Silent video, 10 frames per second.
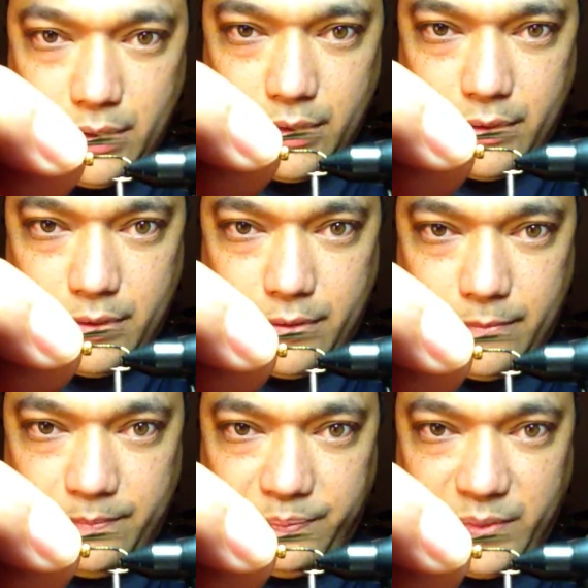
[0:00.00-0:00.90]
a
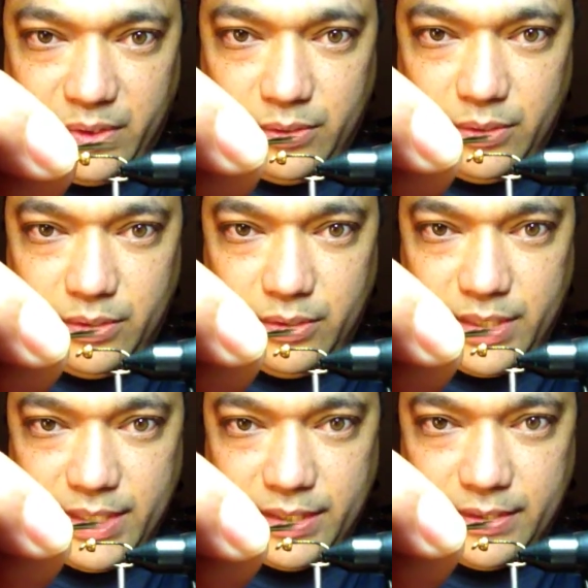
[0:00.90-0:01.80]
little
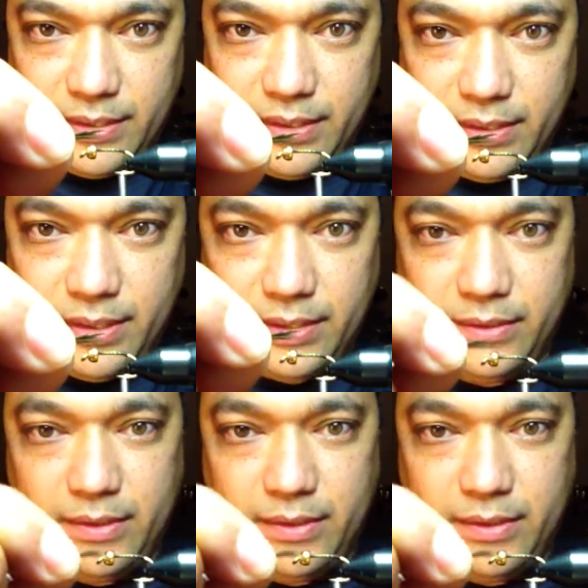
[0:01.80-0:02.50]
less than the length